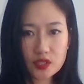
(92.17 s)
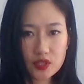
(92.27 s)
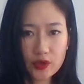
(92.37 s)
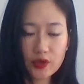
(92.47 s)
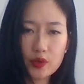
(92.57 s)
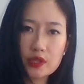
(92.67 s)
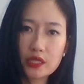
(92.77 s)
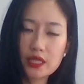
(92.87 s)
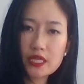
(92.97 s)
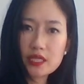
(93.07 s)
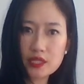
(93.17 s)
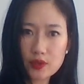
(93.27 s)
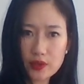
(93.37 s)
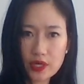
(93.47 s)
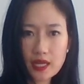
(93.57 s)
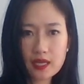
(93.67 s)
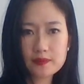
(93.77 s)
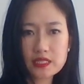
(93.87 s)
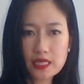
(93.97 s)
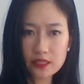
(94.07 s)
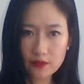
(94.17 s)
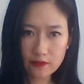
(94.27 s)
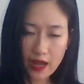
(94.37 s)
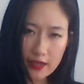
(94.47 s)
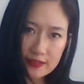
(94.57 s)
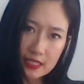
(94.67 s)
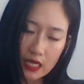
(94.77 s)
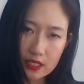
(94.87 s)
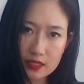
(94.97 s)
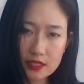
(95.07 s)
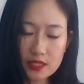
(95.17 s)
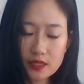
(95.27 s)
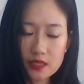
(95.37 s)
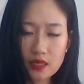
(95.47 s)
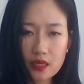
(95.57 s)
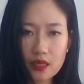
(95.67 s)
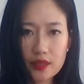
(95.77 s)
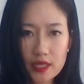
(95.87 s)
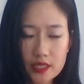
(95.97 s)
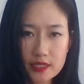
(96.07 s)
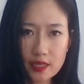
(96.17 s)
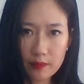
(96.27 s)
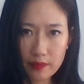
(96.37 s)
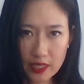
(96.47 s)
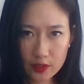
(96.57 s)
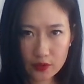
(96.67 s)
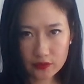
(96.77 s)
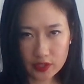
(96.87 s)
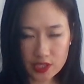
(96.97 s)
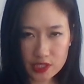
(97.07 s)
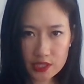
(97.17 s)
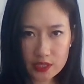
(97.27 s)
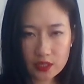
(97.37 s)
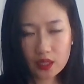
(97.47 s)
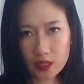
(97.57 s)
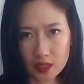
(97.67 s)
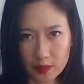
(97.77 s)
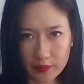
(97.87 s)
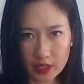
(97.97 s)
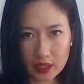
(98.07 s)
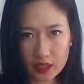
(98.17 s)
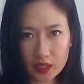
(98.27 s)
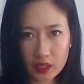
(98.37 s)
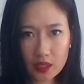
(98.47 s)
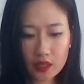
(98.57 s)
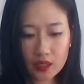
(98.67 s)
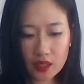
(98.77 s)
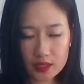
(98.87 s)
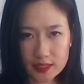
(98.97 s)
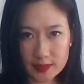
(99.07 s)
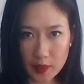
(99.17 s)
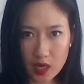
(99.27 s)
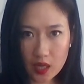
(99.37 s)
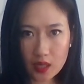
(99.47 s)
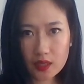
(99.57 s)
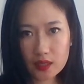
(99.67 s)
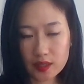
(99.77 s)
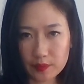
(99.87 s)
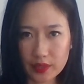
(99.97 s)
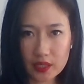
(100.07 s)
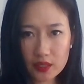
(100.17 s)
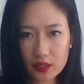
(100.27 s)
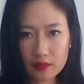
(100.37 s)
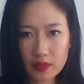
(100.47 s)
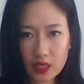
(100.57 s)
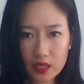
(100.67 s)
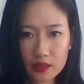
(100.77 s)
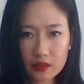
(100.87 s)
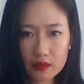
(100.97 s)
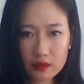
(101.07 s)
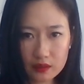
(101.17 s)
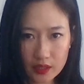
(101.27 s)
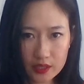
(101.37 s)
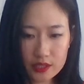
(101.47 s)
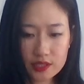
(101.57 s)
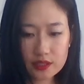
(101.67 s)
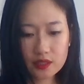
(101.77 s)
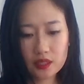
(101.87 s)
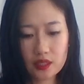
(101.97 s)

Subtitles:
So the Lady Dior comes in five sizes. There's a micro version, a mini, a small, a medium, and a large.